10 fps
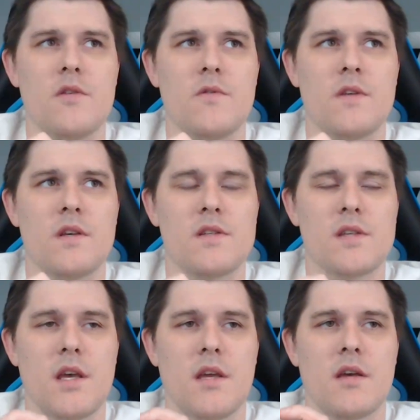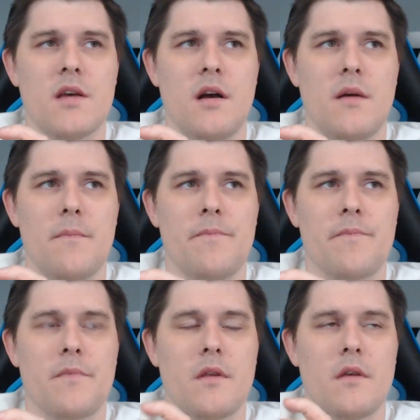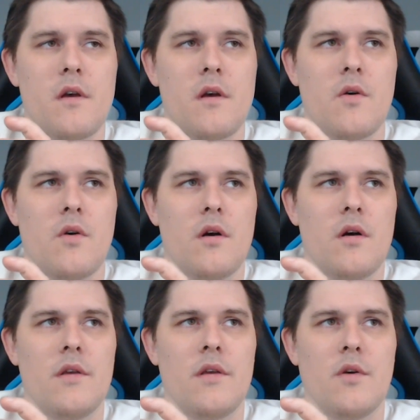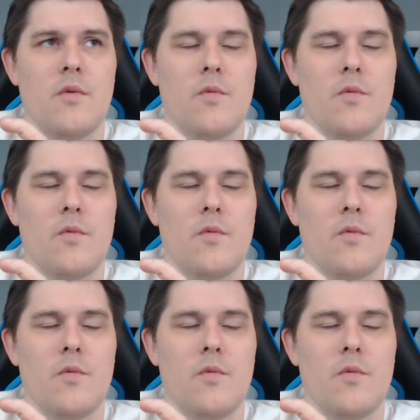things like, you know,